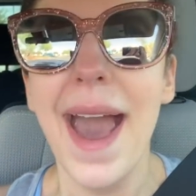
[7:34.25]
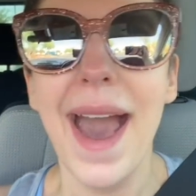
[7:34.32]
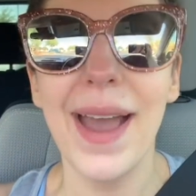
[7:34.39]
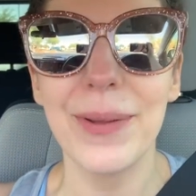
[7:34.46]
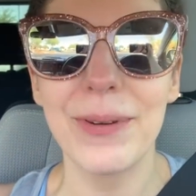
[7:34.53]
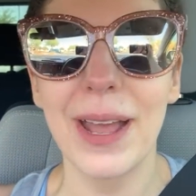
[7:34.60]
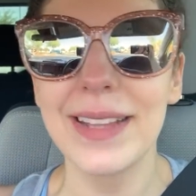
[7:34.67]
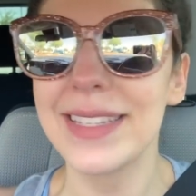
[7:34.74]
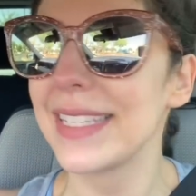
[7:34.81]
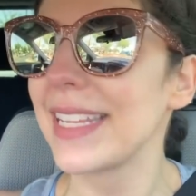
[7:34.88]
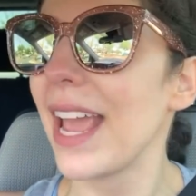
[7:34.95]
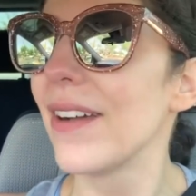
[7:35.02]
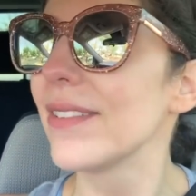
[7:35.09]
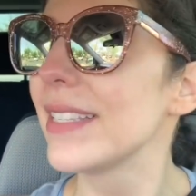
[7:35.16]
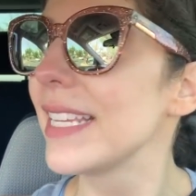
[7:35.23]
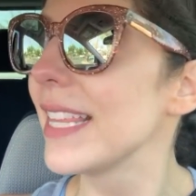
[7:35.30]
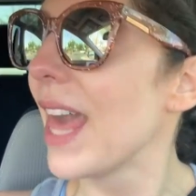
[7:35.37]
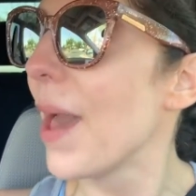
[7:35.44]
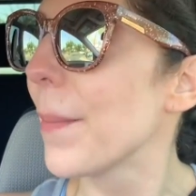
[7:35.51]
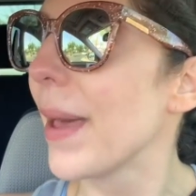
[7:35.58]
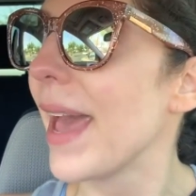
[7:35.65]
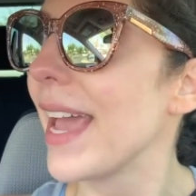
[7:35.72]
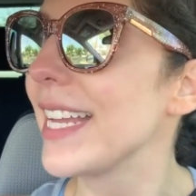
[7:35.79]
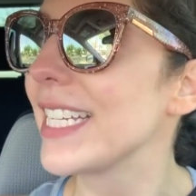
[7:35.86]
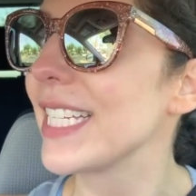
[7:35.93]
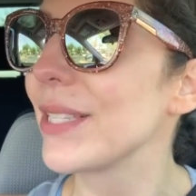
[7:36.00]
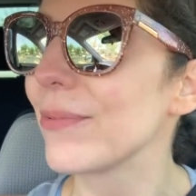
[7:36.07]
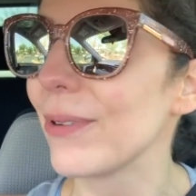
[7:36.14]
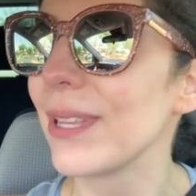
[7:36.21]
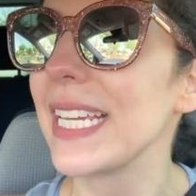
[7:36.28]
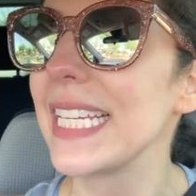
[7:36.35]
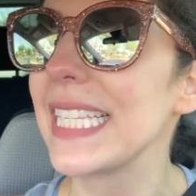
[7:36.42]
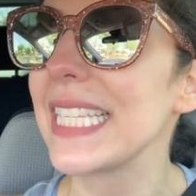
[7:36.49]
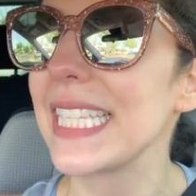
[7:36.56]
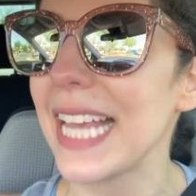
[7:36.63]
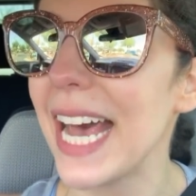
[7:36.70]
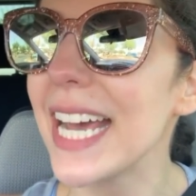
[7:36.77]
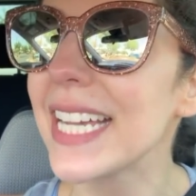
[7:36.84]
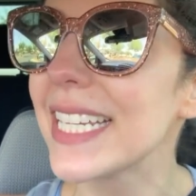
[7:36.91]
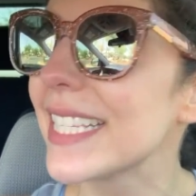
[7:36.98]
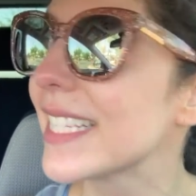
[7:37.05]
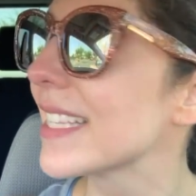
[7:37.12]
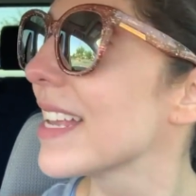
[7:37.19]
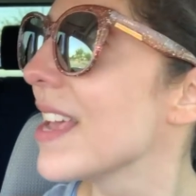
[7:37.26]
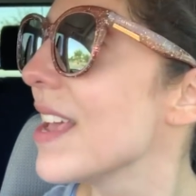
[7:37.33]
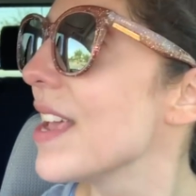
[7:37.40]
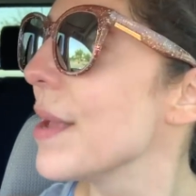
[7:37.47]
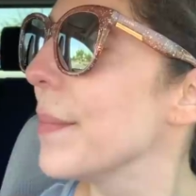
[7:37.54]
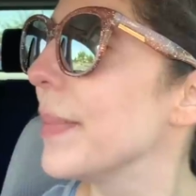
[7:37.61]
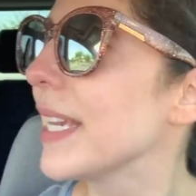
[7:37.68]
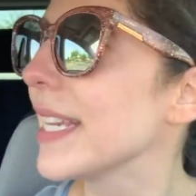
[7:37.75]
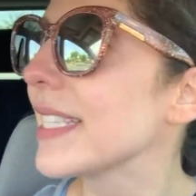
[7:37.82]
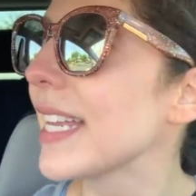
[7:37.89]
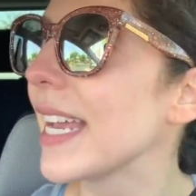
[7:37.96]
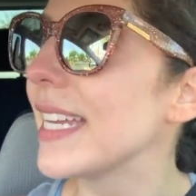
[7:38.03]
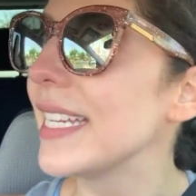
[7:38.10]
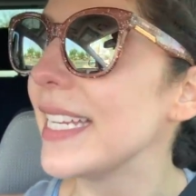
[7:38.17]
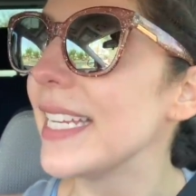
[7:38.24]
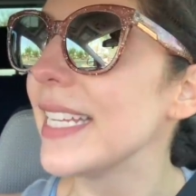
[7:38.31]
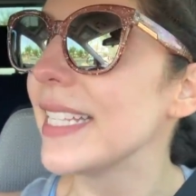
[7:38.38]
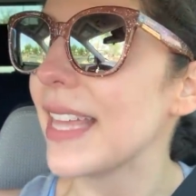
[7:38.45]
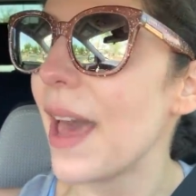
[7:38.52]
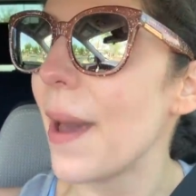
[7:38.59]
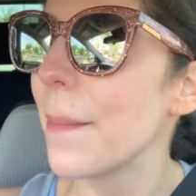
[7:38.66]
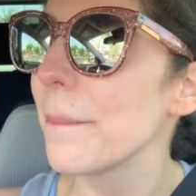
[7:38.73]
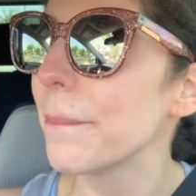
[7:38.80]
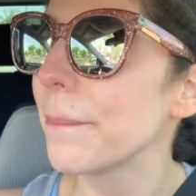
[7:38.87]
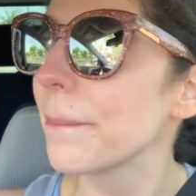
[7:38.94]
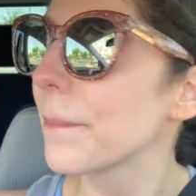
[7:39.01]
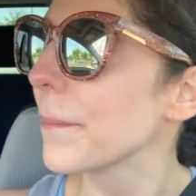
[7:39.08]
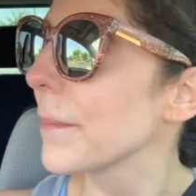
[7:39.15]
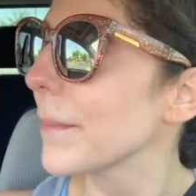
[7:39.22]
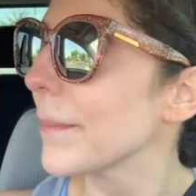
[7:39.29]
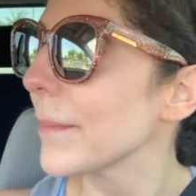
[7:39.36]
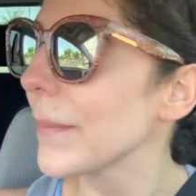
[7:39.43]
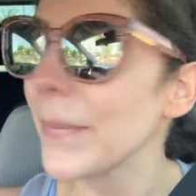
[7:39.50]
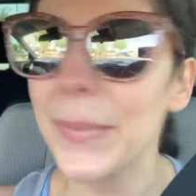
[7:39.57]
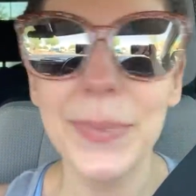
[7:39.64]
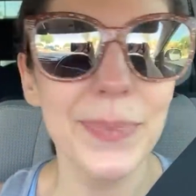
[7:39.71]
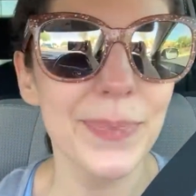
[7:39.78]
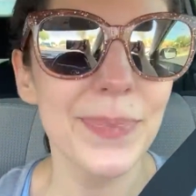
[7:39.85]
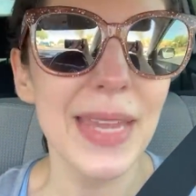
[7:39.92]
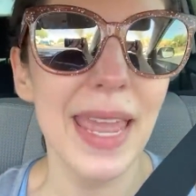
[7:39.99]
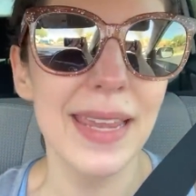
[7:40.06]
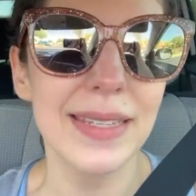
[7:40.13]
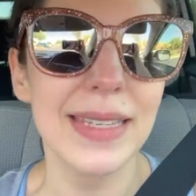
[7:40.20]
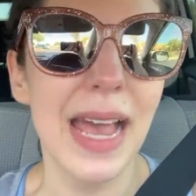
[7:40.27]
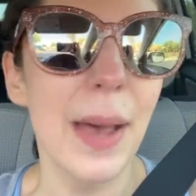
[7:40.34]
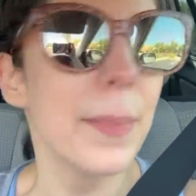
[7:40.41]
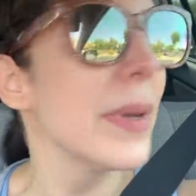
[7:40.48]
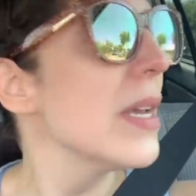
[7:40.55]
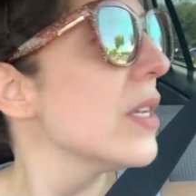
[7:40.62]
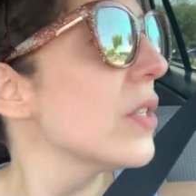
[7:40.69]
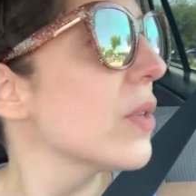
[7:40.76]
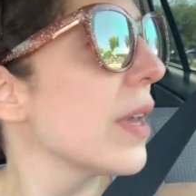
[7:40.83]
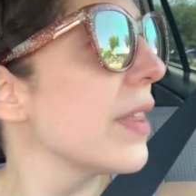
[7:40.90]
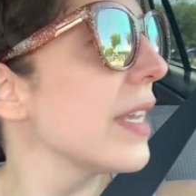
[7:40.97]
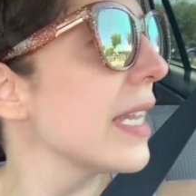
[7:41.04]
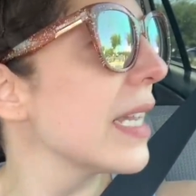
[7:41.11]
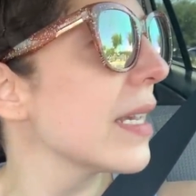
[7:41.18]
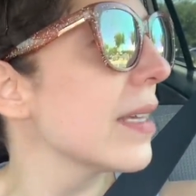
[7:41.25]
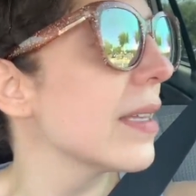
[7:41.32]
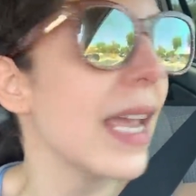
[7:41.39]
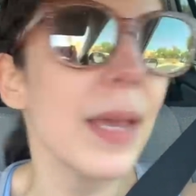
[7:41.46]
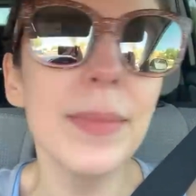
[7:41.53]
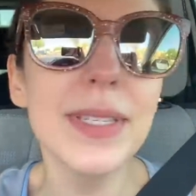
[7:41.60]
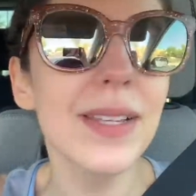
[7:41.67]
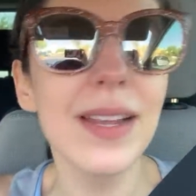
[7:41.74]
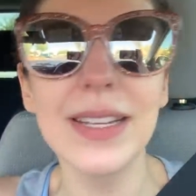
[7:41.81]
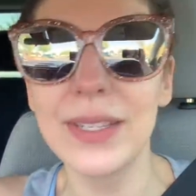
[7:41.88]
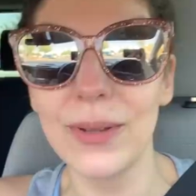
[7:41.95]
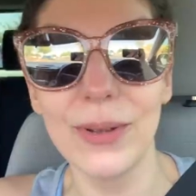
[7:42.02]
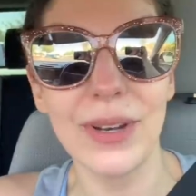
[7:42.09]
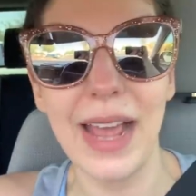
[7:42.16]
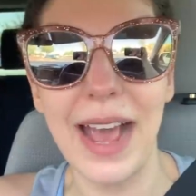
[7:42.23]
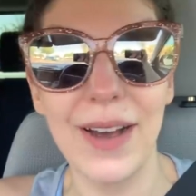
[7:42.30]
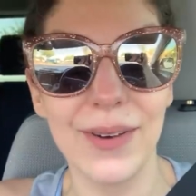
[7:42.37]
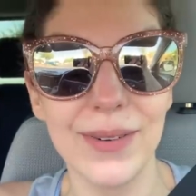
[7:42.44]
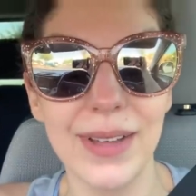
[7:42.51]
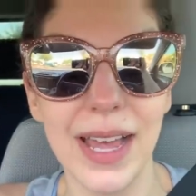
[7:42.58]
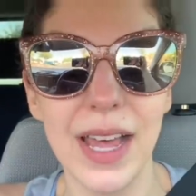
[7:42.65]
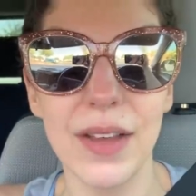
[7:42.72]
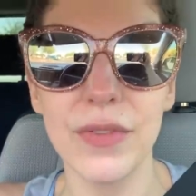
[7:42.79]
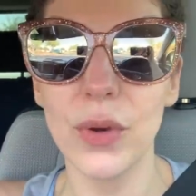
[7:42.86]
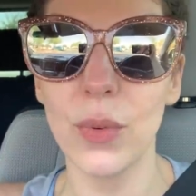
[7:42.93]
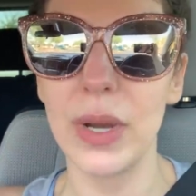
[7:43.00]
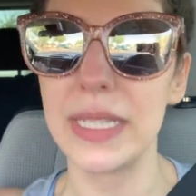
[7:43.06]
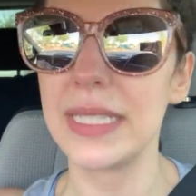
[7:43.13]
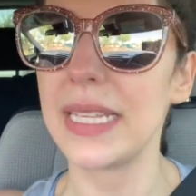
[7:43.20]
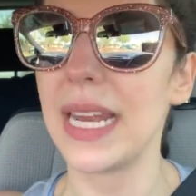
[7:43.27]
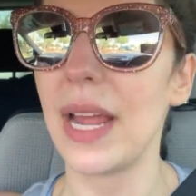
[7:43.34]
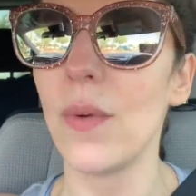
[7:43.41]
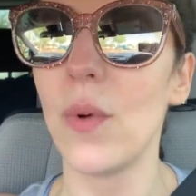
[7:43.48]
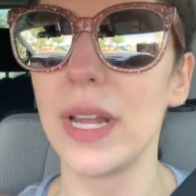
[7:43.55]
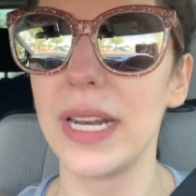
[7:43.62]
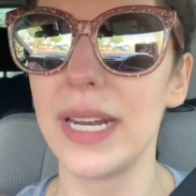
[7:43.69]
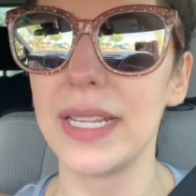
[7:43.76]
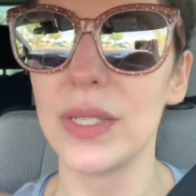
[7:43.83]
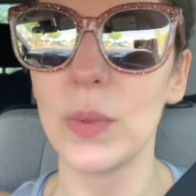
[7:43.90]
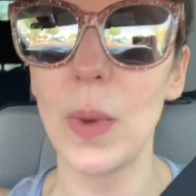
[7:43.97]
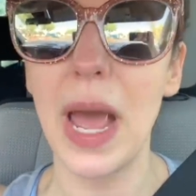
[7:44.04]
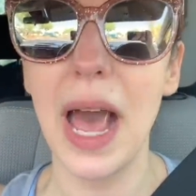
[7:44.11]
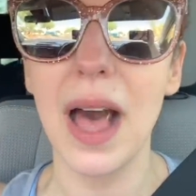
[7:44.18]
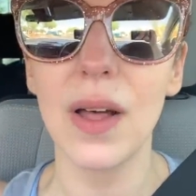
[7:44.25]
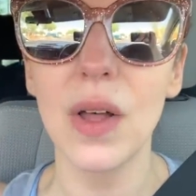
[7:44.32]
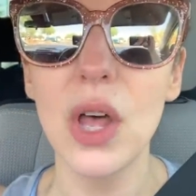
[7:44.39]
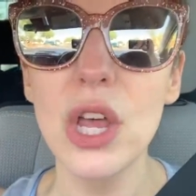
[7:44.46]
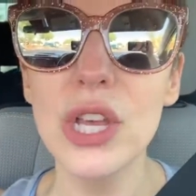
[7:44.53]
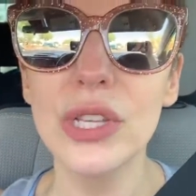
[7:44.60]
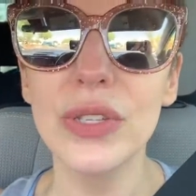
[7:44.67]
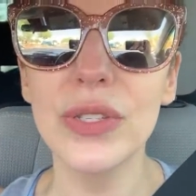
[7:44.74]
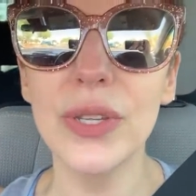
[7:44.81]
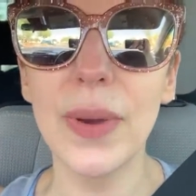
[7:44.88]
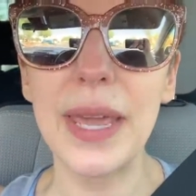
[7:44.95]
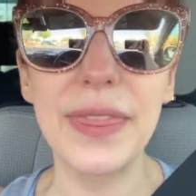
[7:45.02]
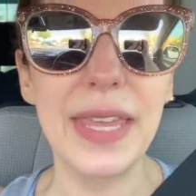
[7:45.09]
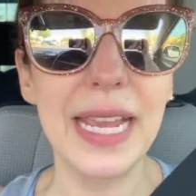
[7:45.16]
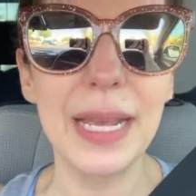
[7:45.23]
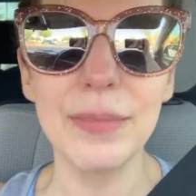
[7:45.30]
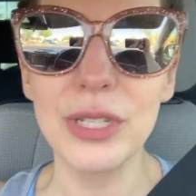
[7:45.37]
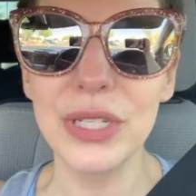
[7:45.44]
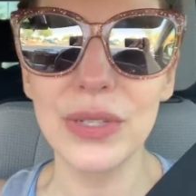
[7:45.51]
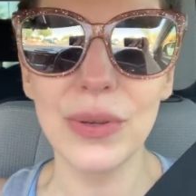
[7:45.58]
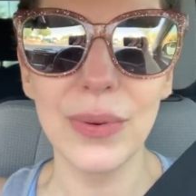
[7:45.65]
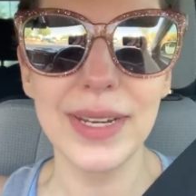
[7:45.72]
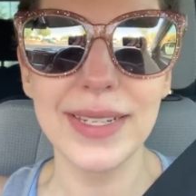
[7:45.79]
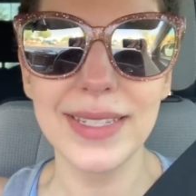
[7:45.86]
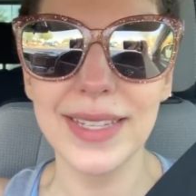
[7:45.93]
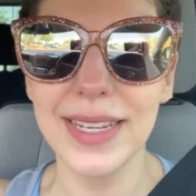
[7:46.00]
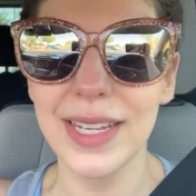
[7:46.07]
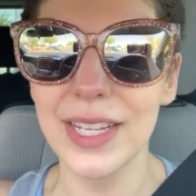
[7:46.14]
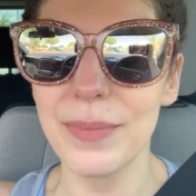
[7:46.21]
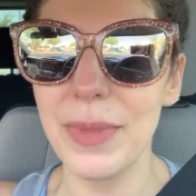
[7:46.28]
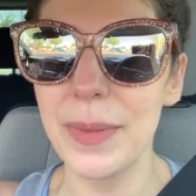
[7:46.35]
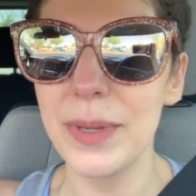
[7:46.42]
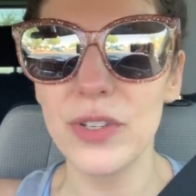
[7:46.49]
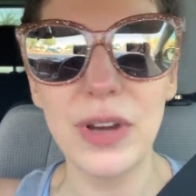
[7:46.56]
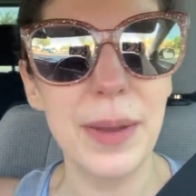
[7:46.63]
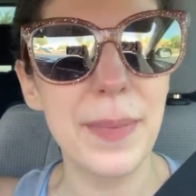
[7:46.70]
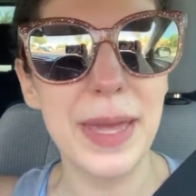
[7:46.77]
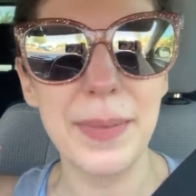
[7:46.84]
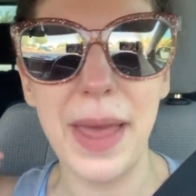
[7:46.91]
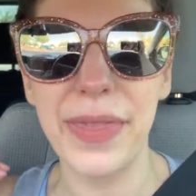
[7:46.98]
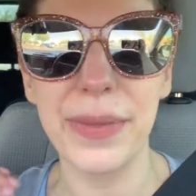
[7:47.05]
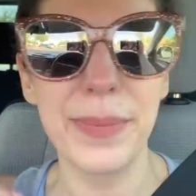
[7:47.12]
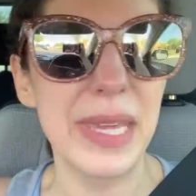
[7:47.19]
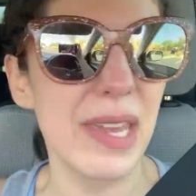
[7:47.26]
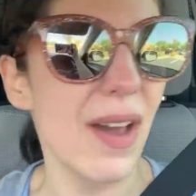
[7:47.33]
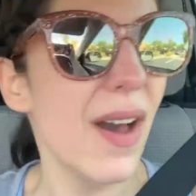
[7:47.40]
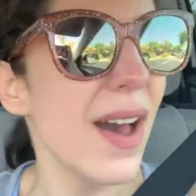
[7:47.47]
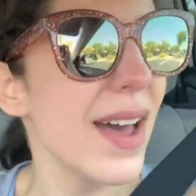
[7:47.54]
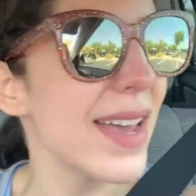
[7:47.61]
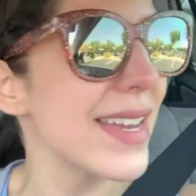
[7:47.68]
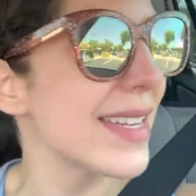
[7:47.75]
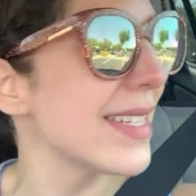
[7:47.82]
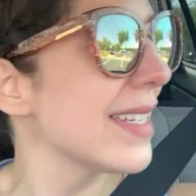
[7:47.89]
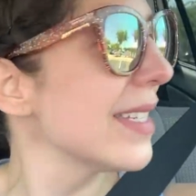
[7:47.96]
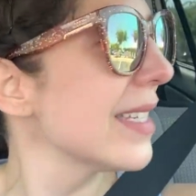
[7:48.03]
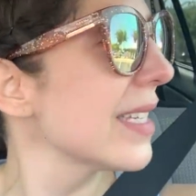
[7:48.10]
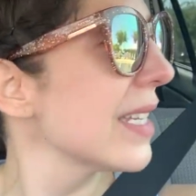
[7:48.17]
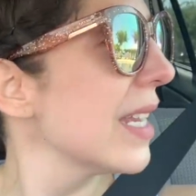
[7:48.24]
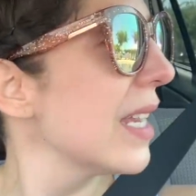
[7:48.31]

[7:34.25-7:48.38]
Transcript: I'm not discounting that, but it just really sucks because I need them ASAP. So I think Amazon is sold out of the ones that I wanted as well. So I think I'm just going to maybe try Bed Bath & Beyond.